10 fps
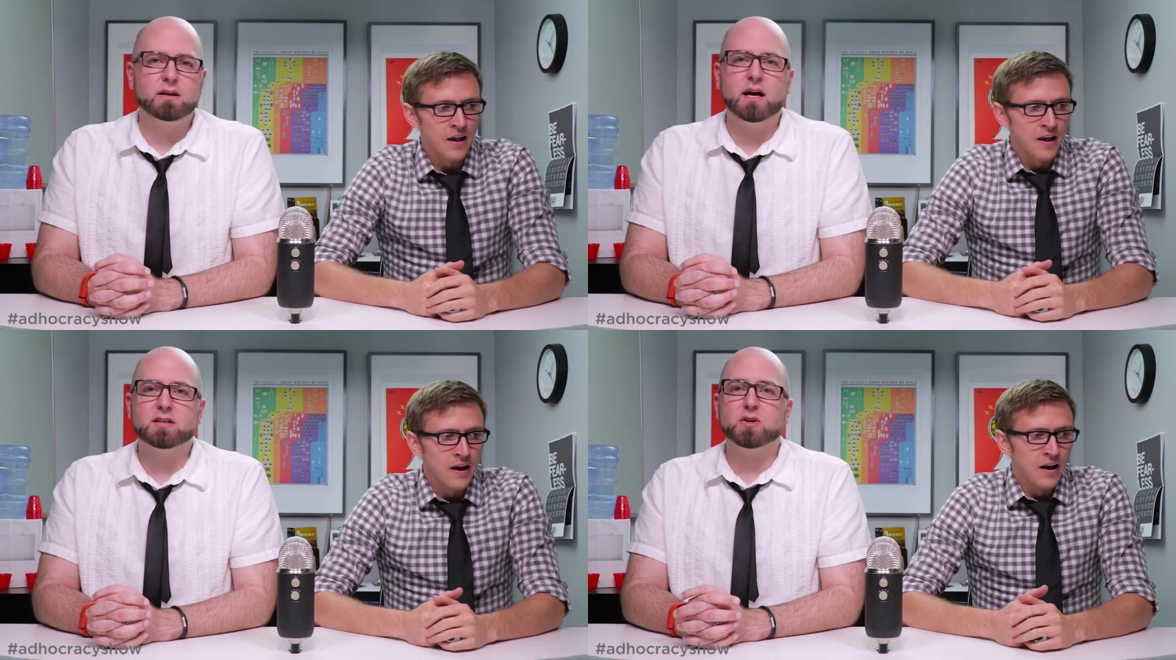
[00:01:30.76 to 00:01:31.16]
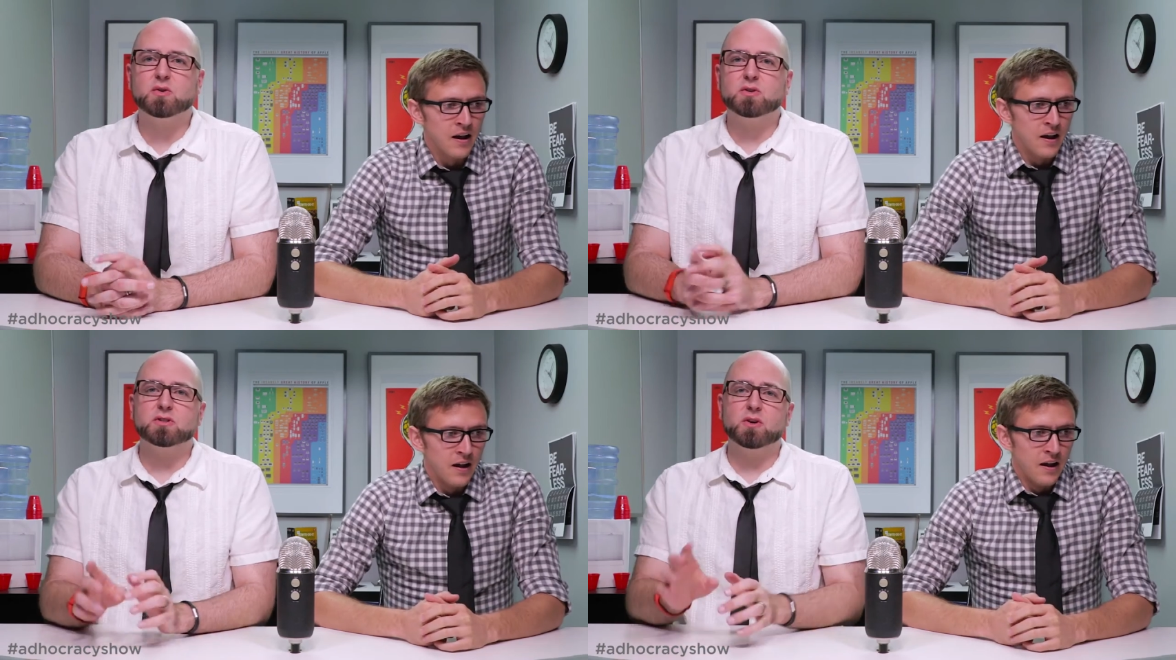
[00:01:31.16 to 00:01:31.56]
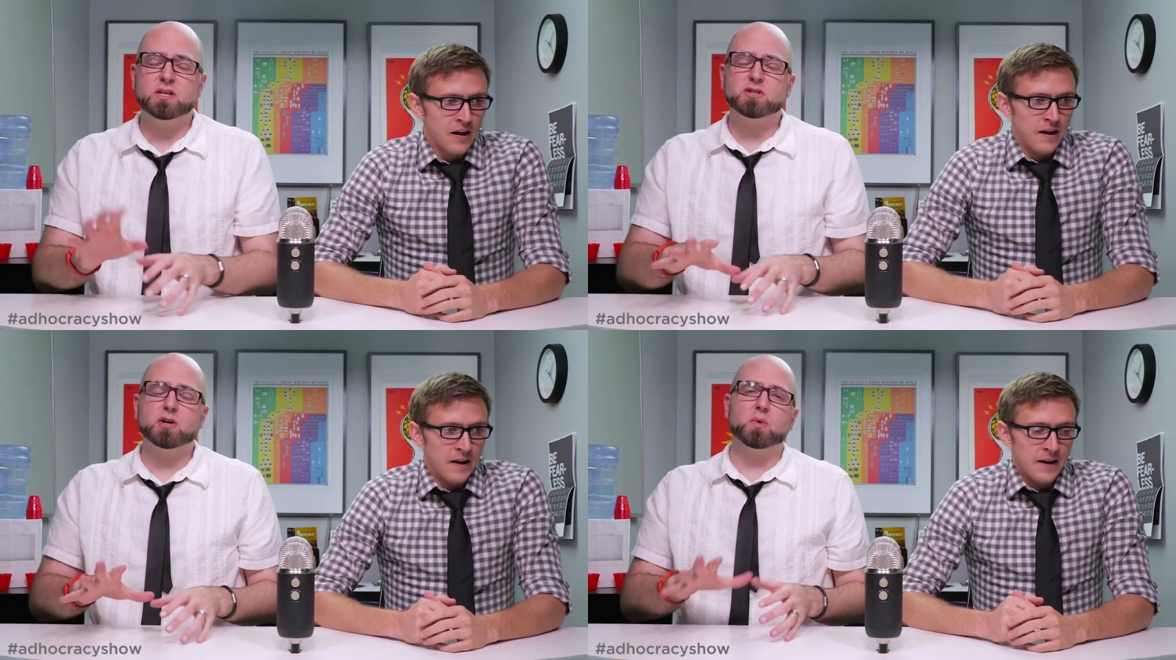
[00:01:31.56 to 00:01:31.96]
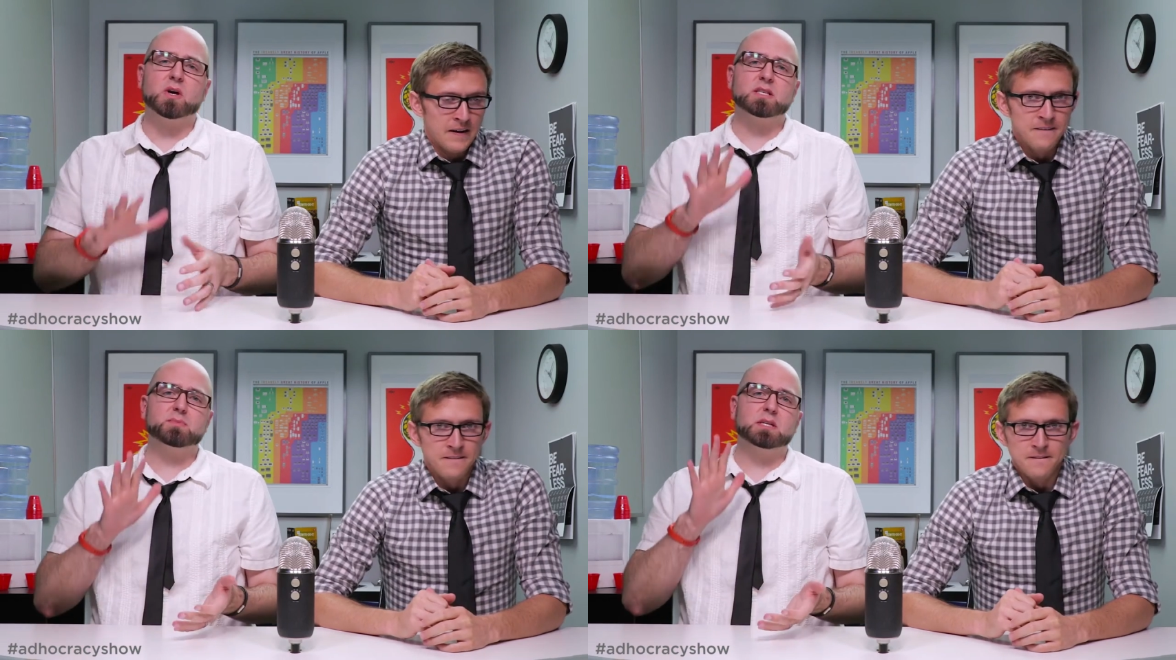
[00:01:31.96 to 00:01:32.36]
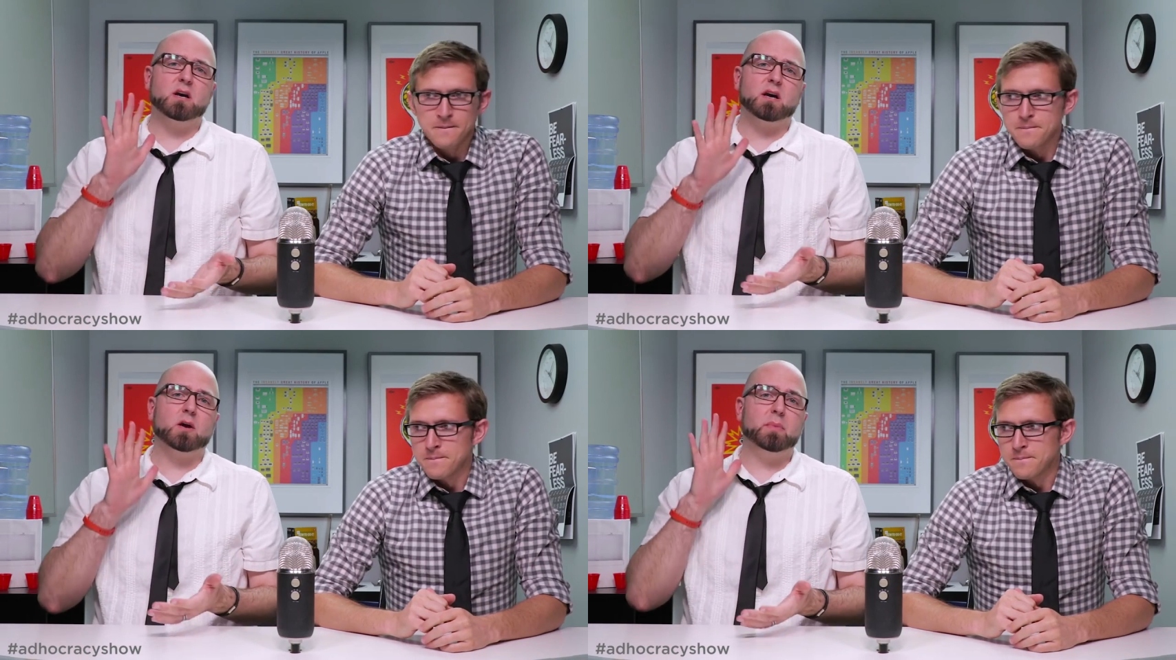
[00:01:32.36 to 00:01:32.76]
Speaker 1: Yeah, so so this show we're going to be
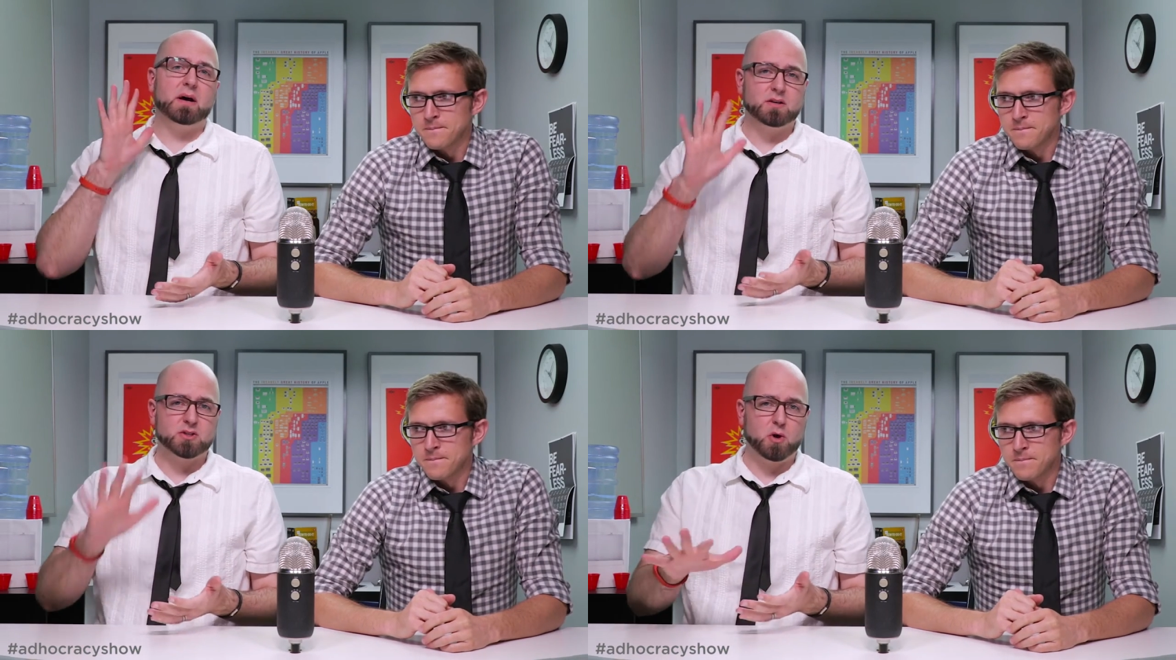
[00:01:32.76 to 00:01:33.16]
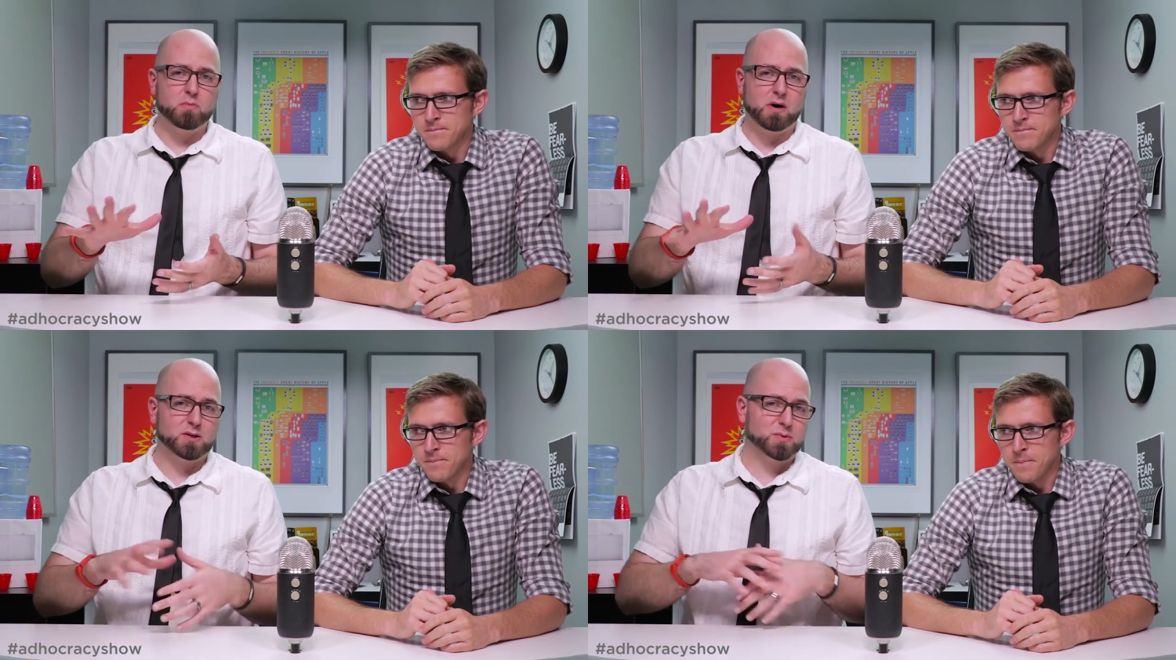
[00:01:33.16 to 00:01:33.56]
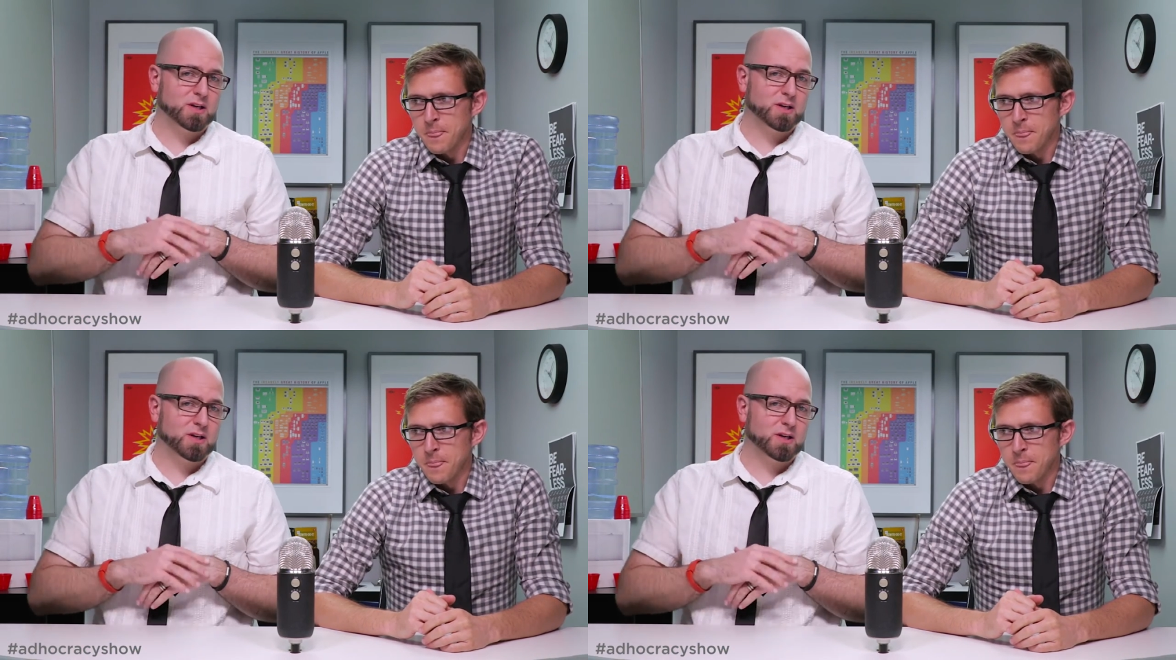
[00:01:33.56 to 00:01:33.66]
talking about the soapbox.